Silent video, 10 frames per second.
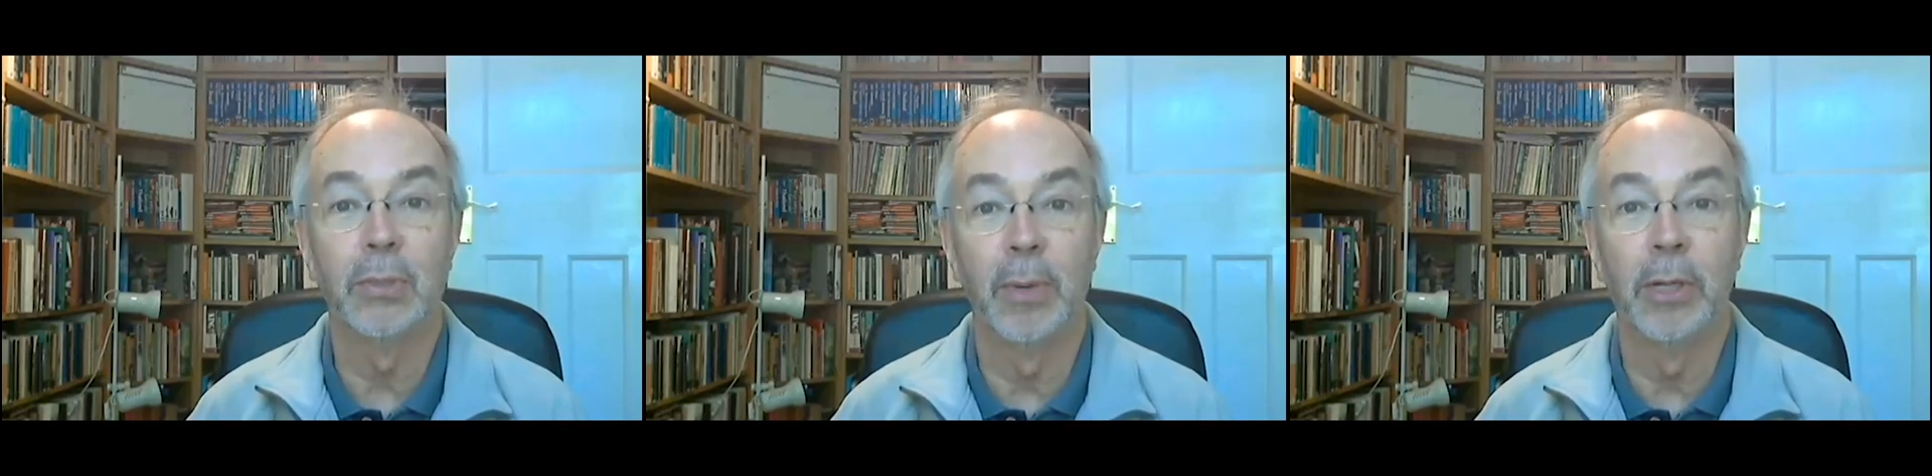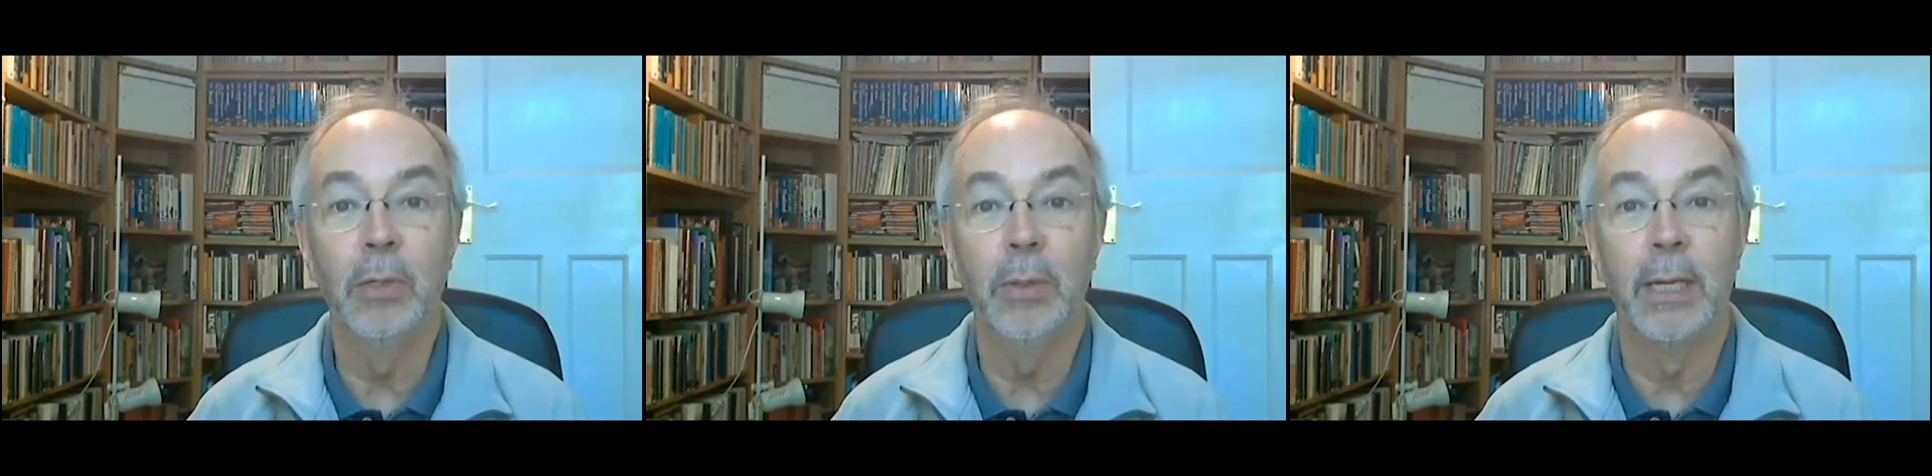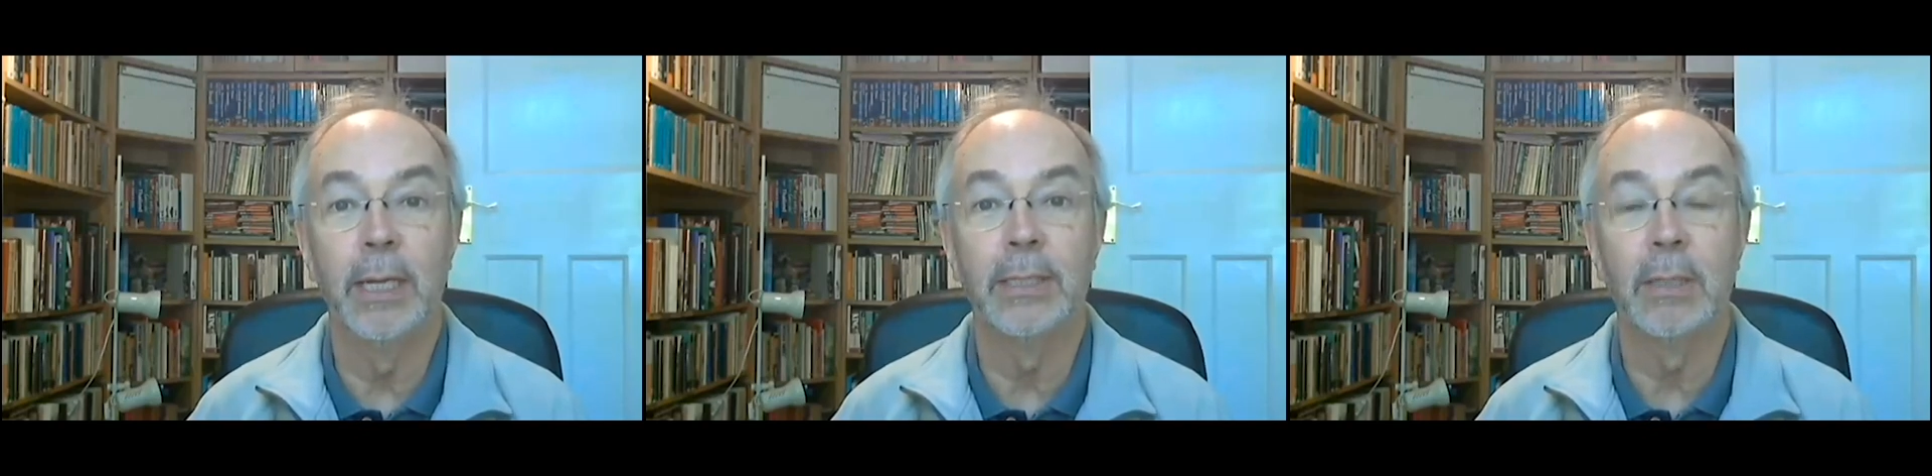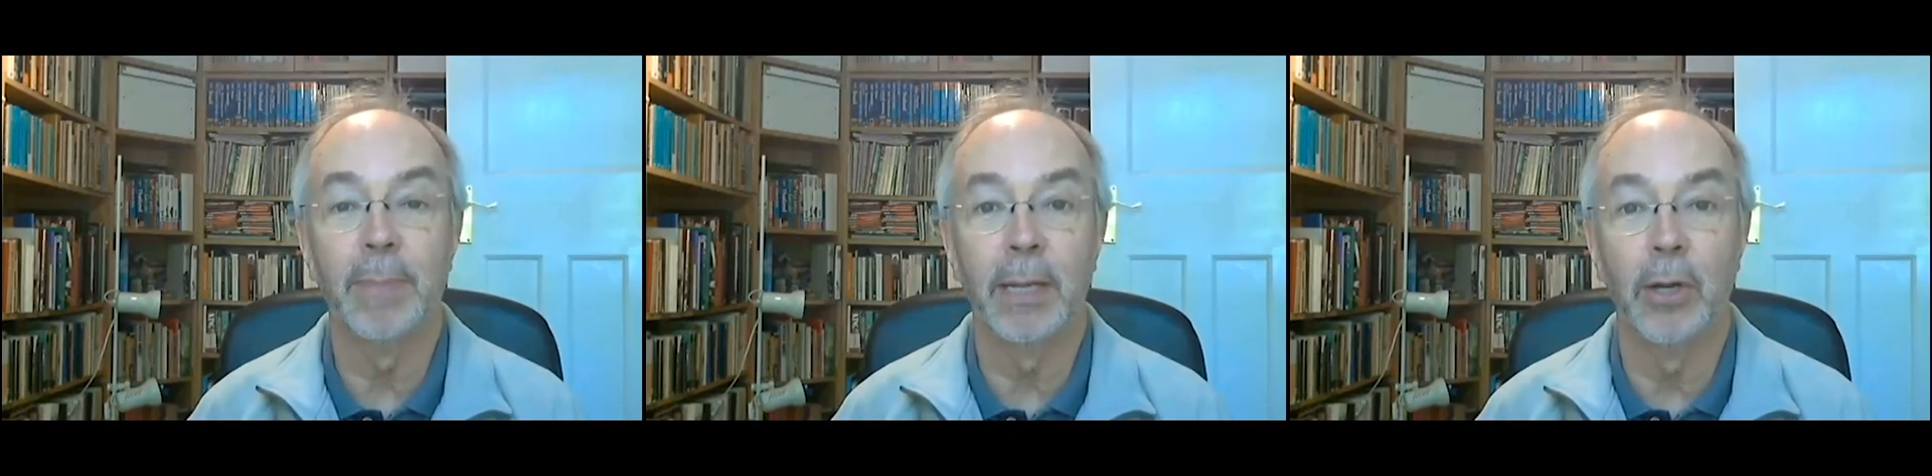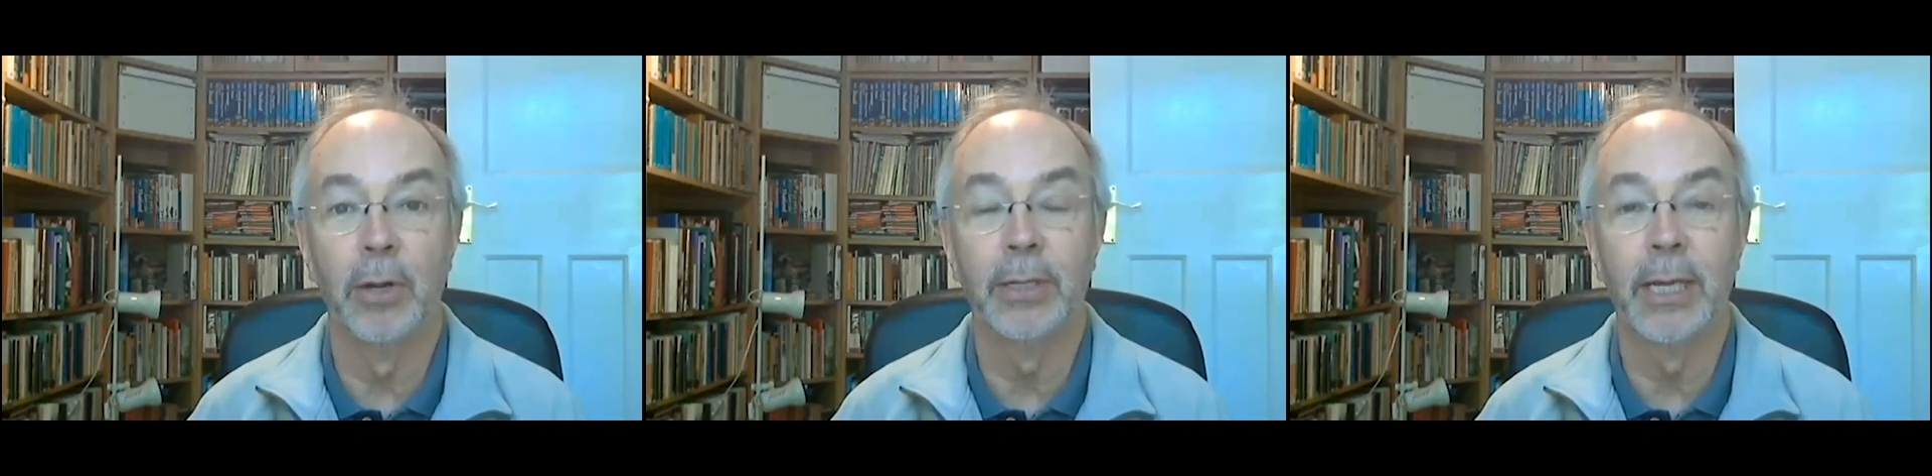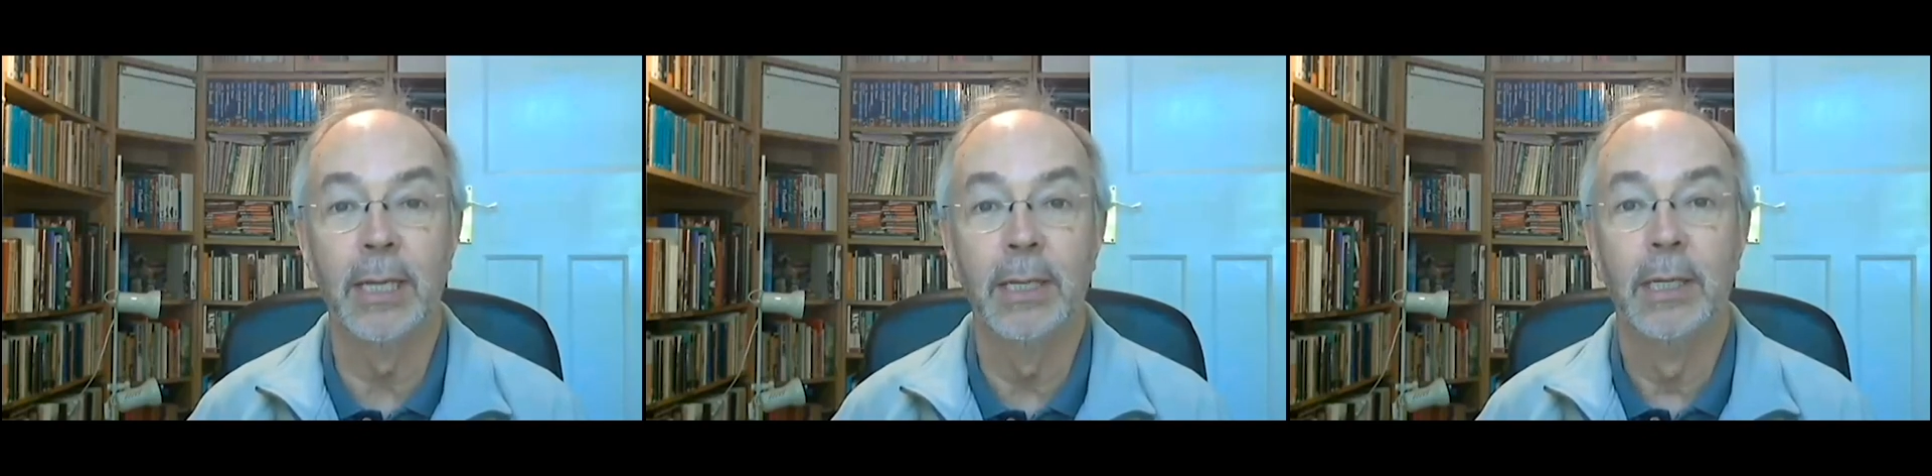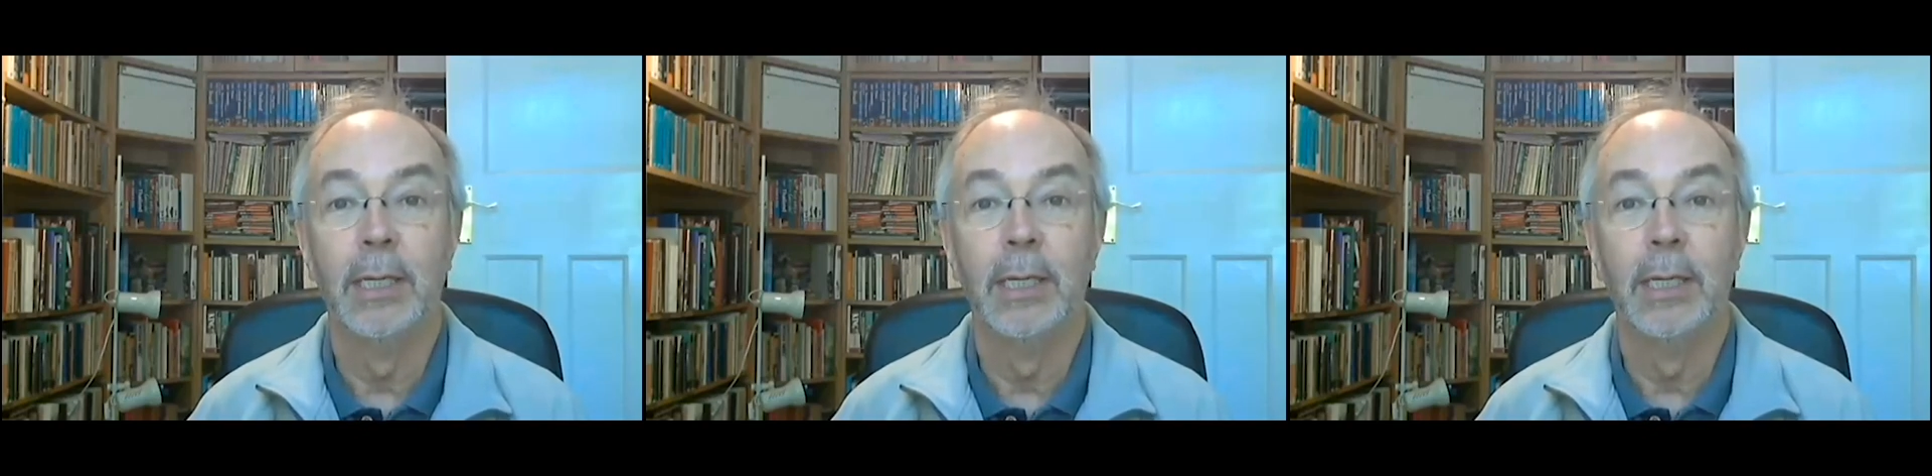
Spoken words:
tomorrow. It's a bank holiday.